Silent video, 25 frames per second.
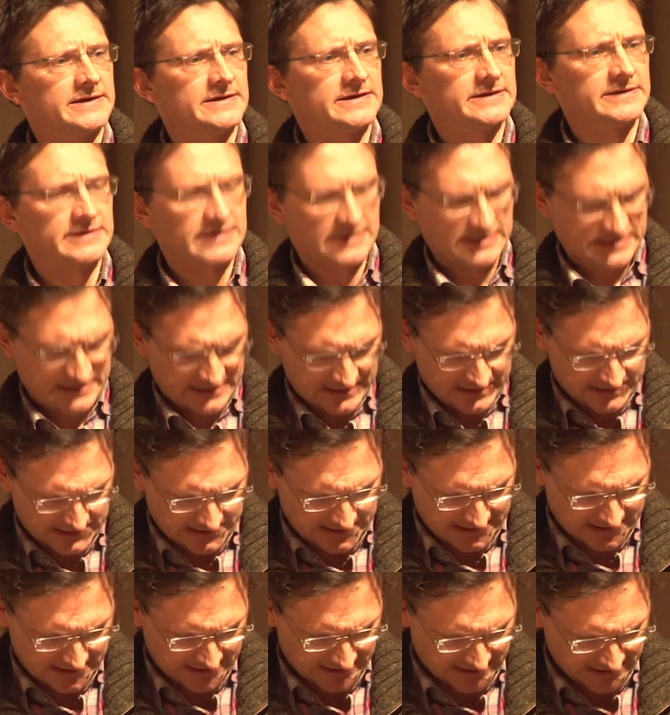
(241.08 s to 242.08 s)
and
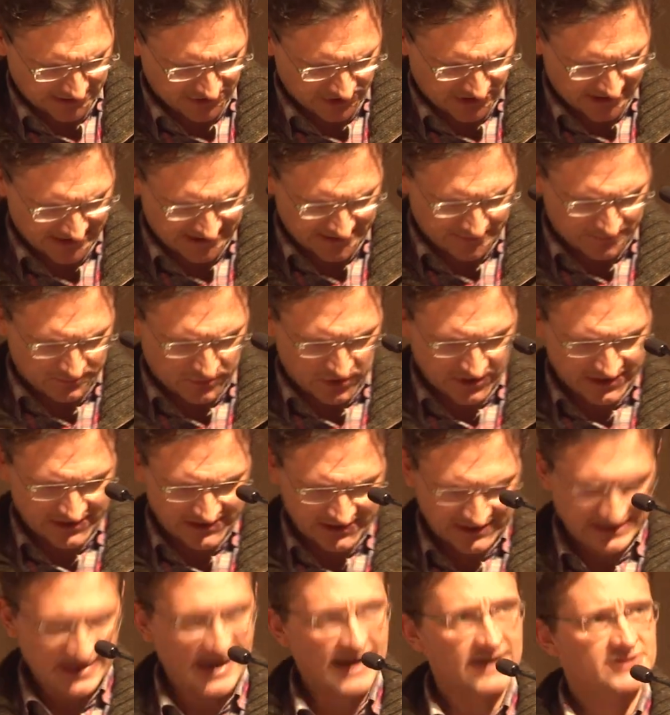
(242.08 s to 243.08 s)
I tried to put it
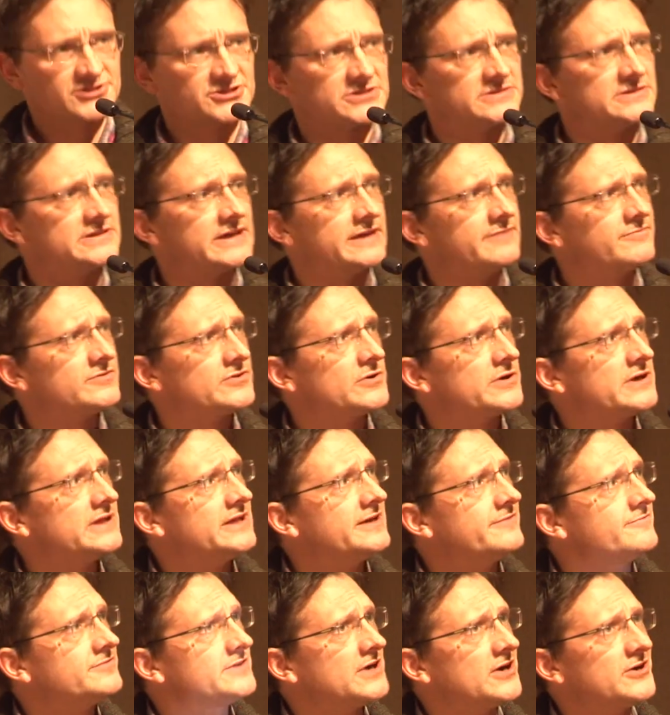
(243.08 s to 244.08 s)
in action, even though I
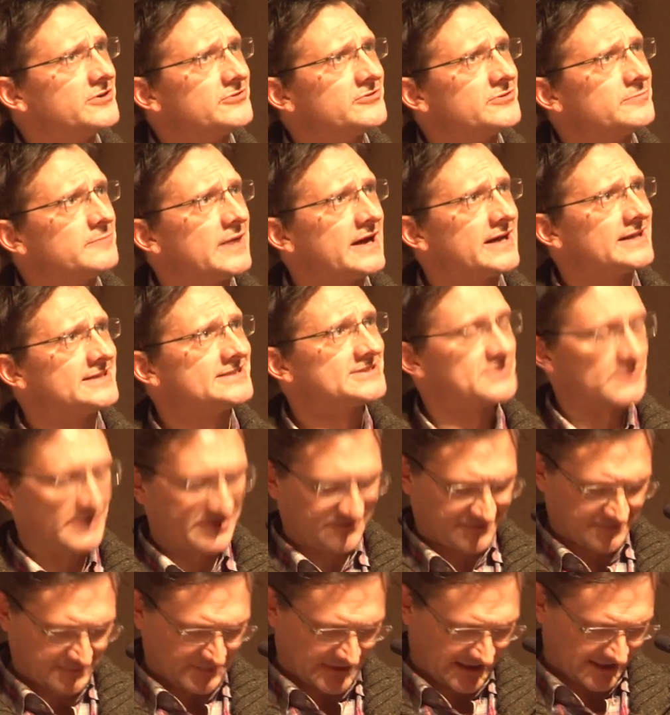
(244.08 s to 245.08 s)
lived 100 miles away
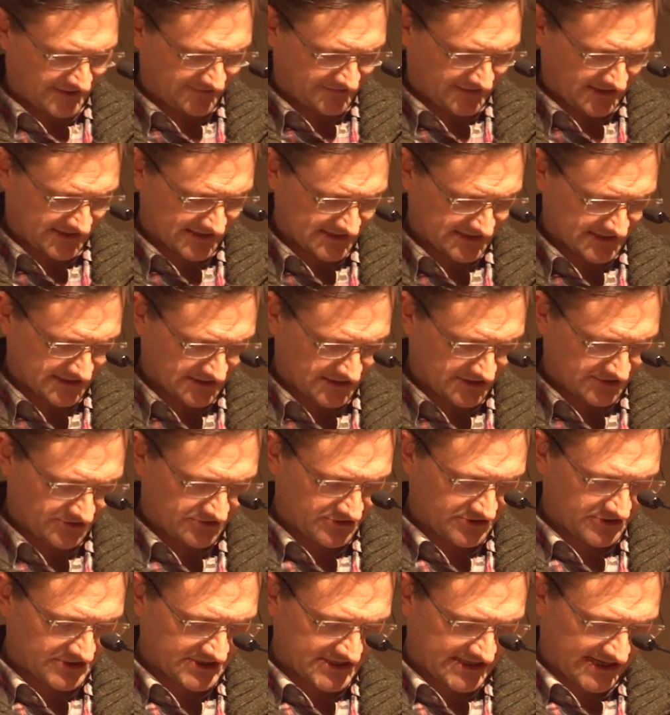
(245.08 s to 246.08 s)
from Belfast and
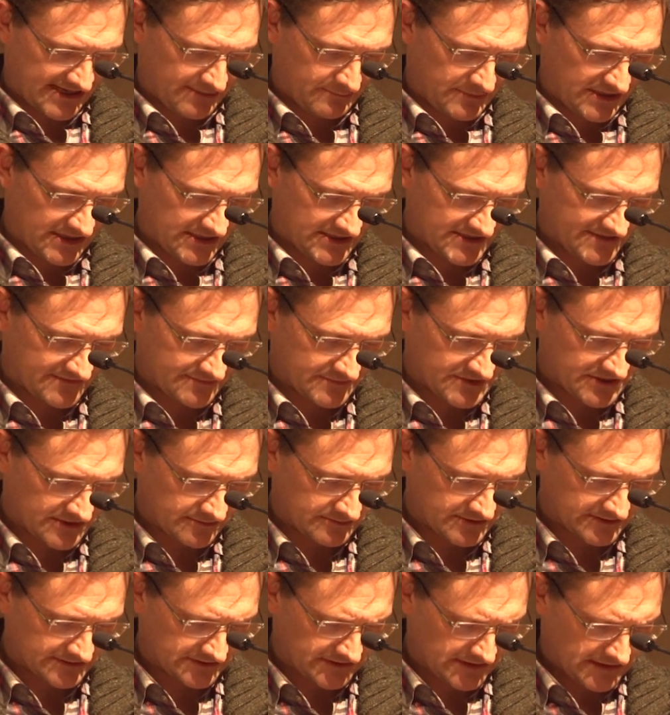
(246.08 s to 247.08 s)
110 miles from
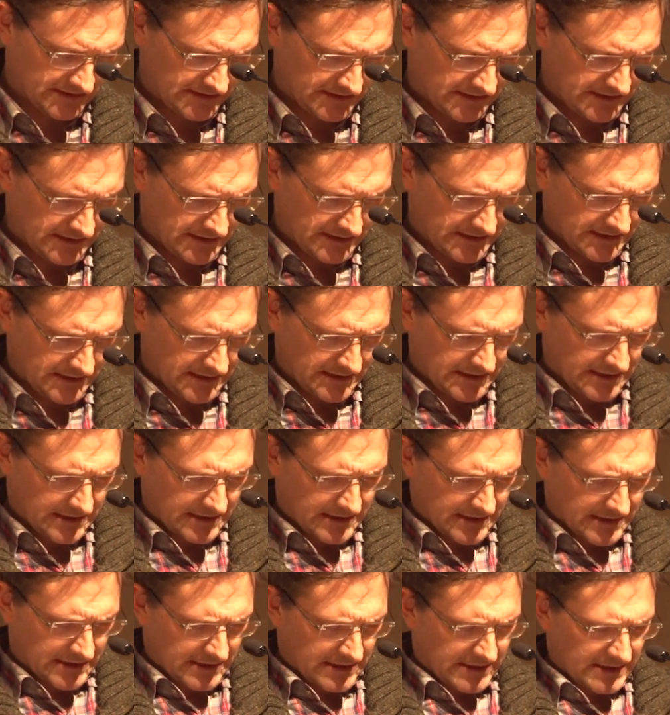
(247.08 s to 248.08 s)
Dublin.
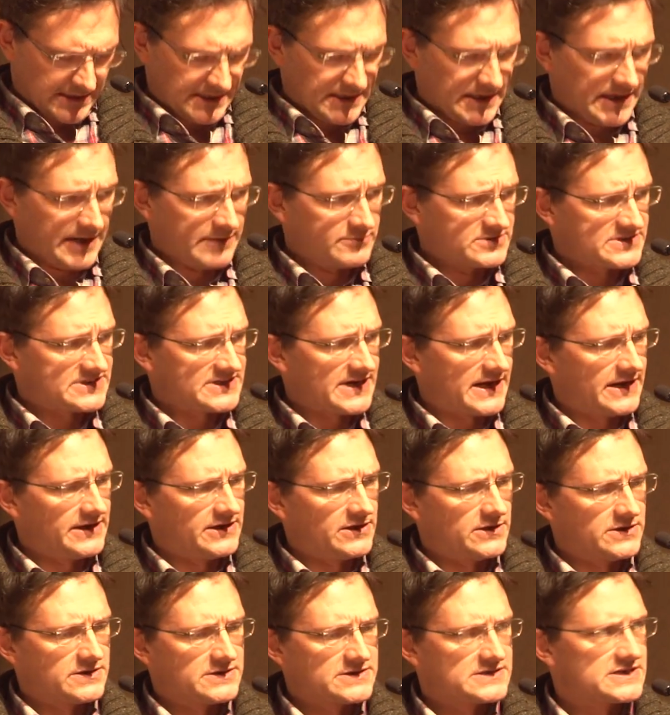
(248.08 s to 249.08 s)
I was 10
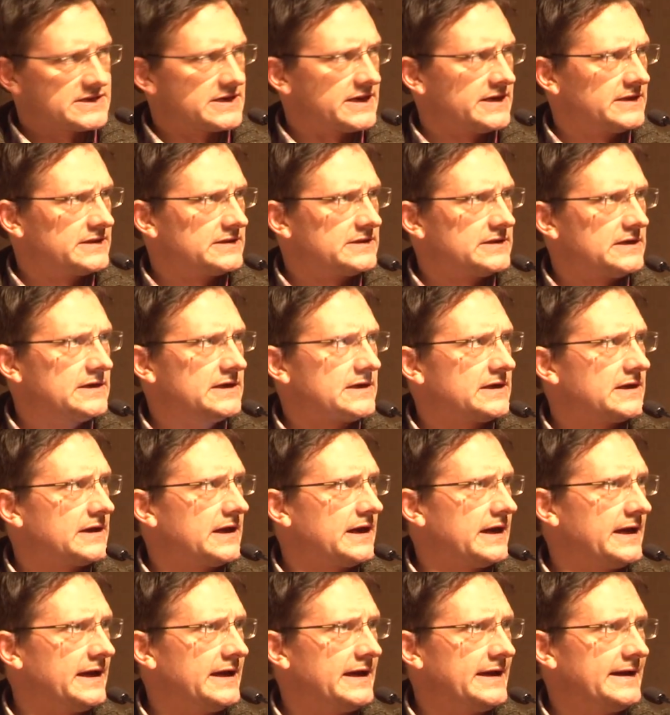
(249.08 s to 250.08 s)
years in
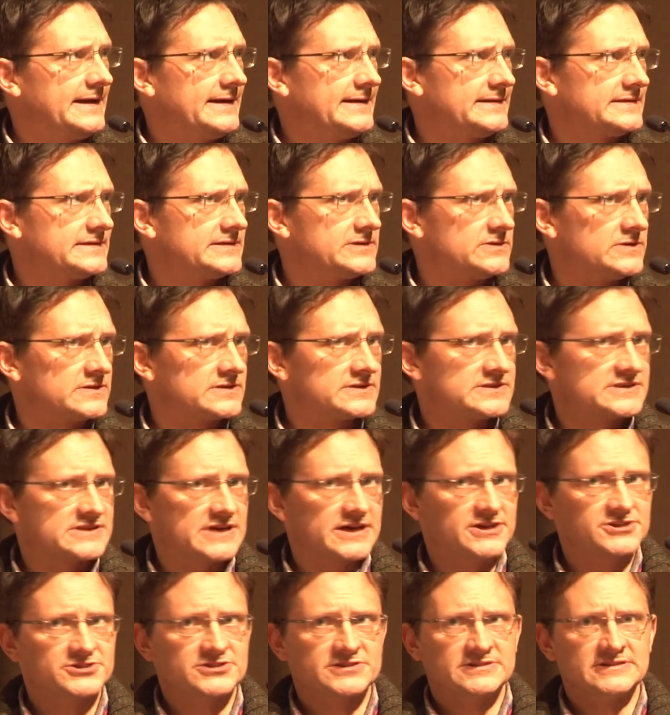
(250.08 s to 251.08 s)
the
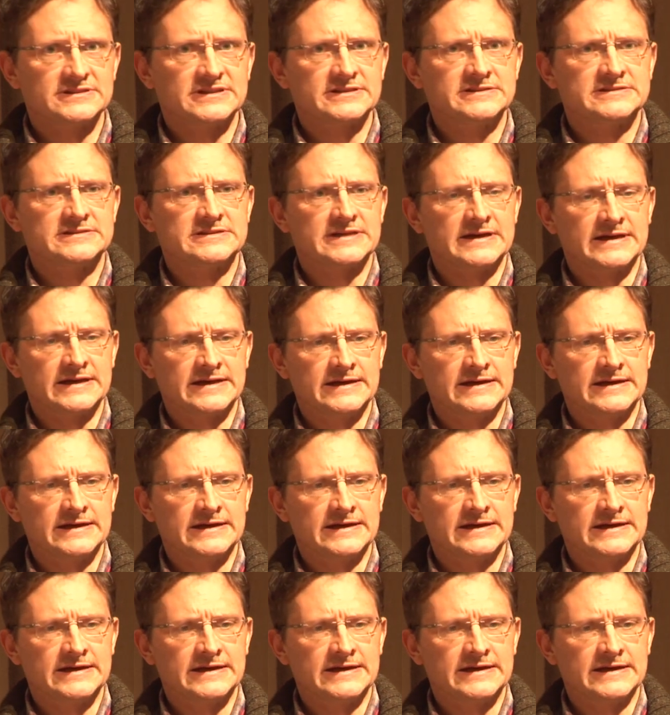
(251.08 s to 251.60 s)
organisation, and